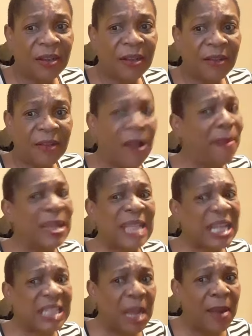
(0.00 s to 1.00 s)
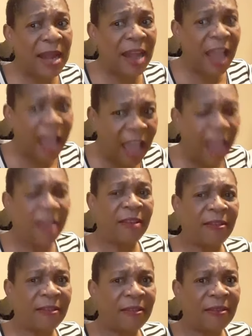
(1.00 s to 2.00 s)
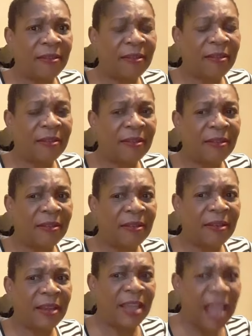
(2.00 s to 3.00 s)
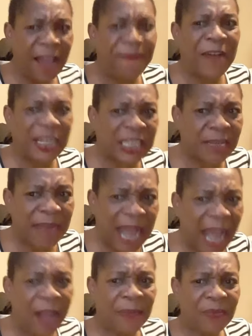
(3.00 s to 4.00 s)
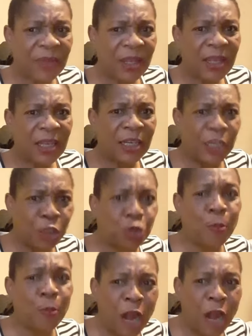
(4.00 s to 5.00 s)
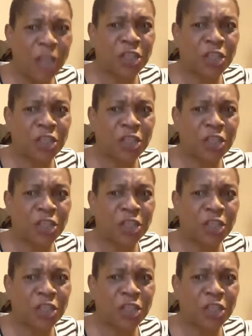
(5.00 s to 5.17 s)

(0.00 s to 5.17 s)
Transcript: Famata Sawane. Here Fatima. The two blood